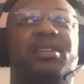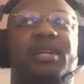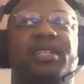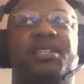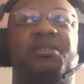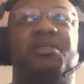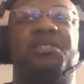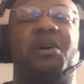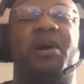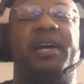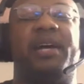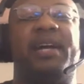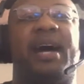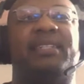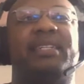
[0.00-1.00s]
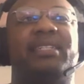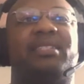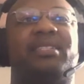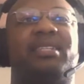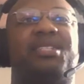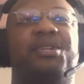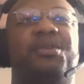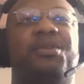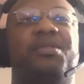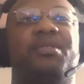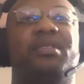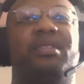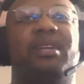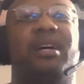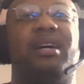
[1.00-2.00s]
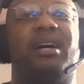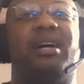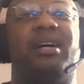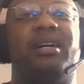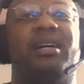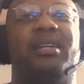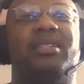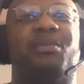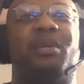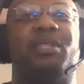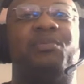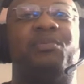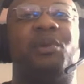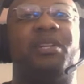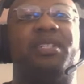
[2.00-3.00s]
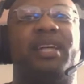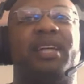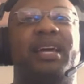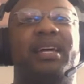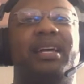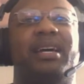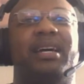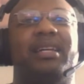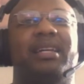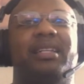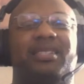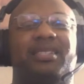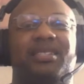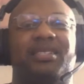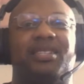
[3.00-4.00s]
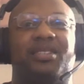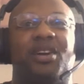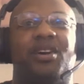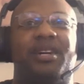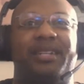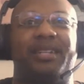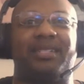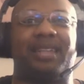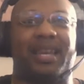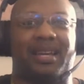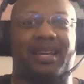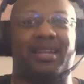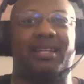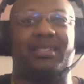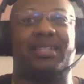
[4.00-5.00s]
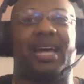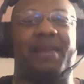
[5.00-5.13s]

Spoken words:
They show Joe Hadashi's a student, his protege. This is this girl who does like a Thai